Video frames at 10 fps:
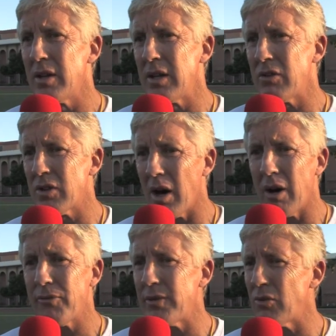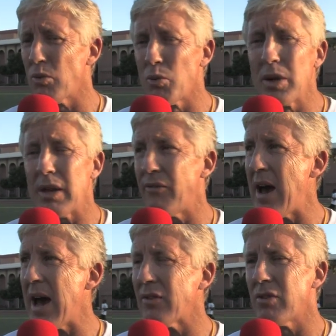He's tough. He's really
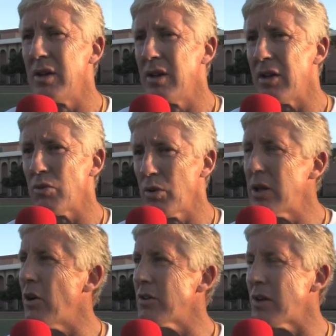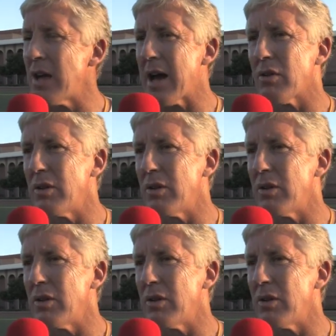fast. He's really hard to tackle.